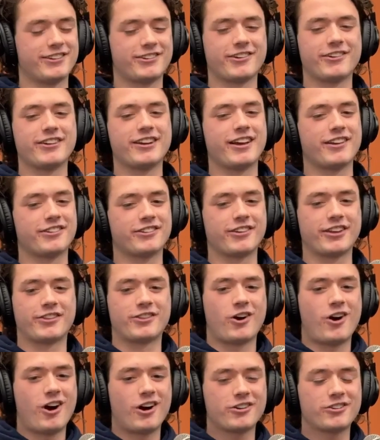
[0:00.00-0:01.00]
so yes, like
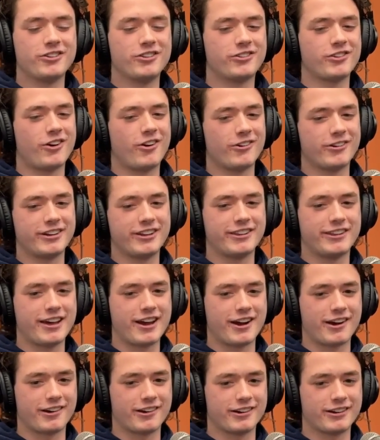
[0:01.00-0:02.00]
the oxygen's already
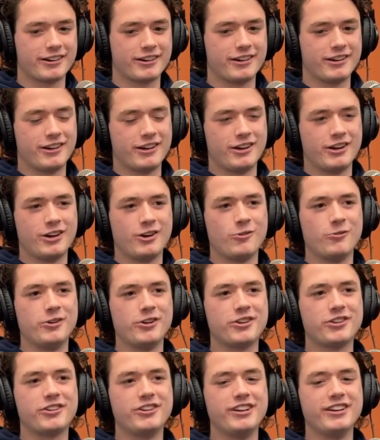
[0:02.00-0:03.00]
there. We
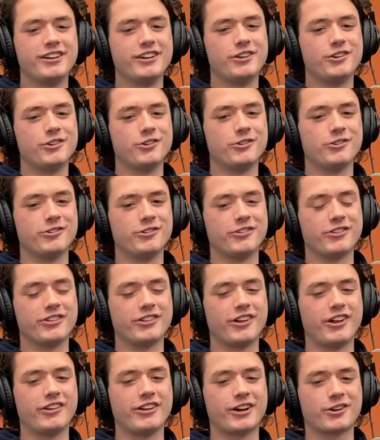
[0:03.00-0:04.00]
just need to do
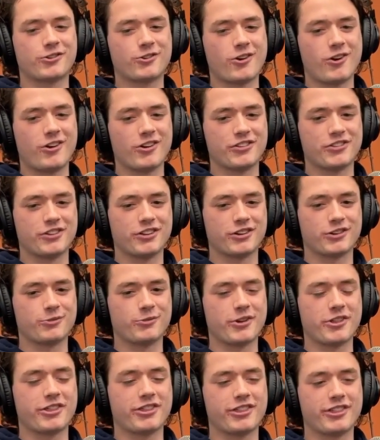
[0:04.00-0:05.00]
electrolysis
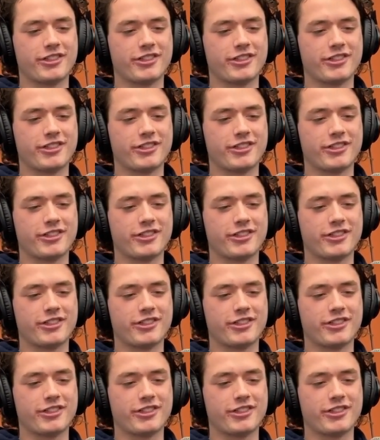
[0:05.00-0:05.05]
with